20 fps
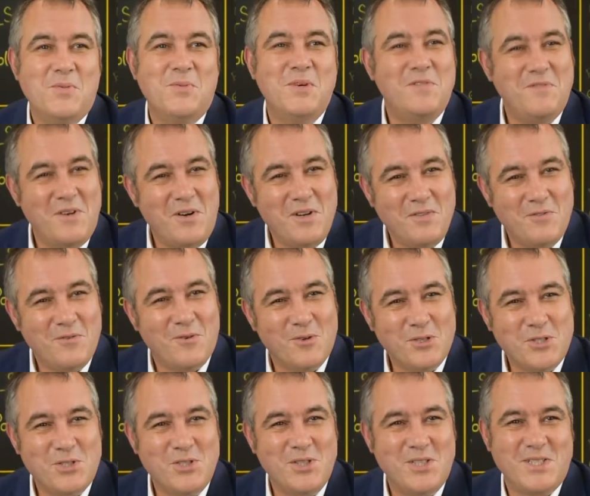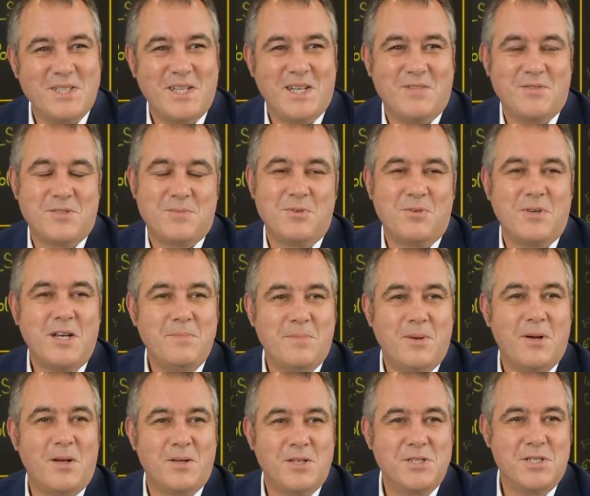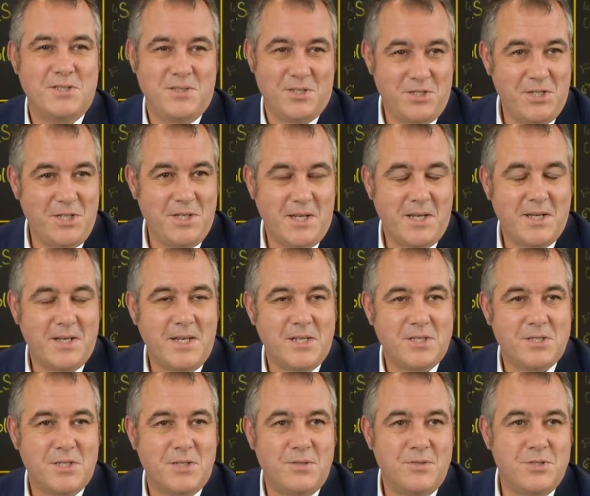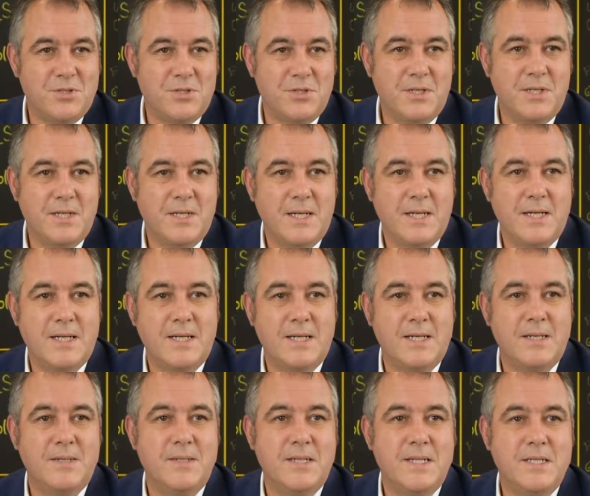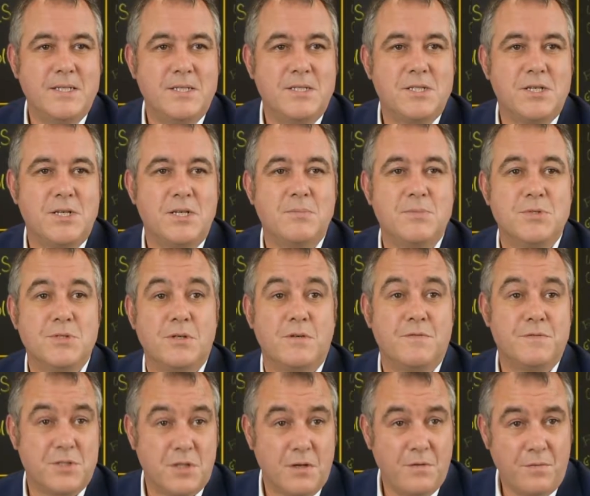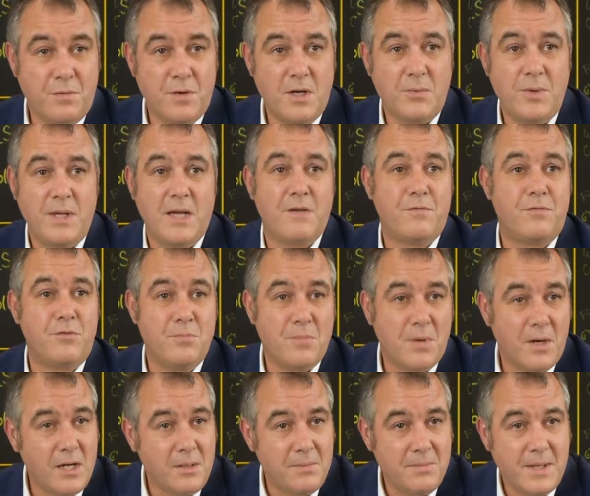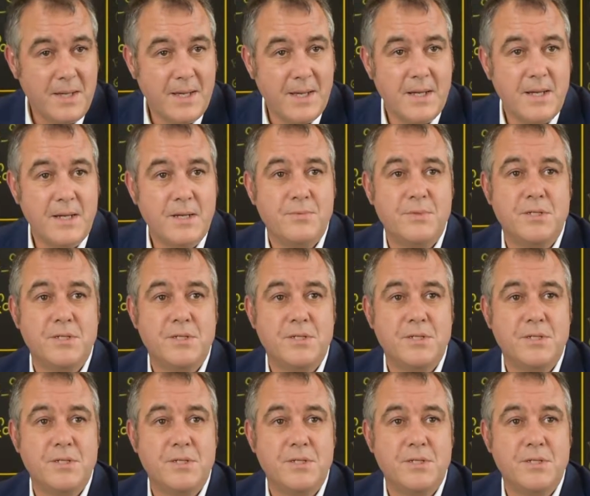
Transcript: We're very fortunate to have some great partners in the Genie Connect solution. In terms of software, we have Remind Me Care,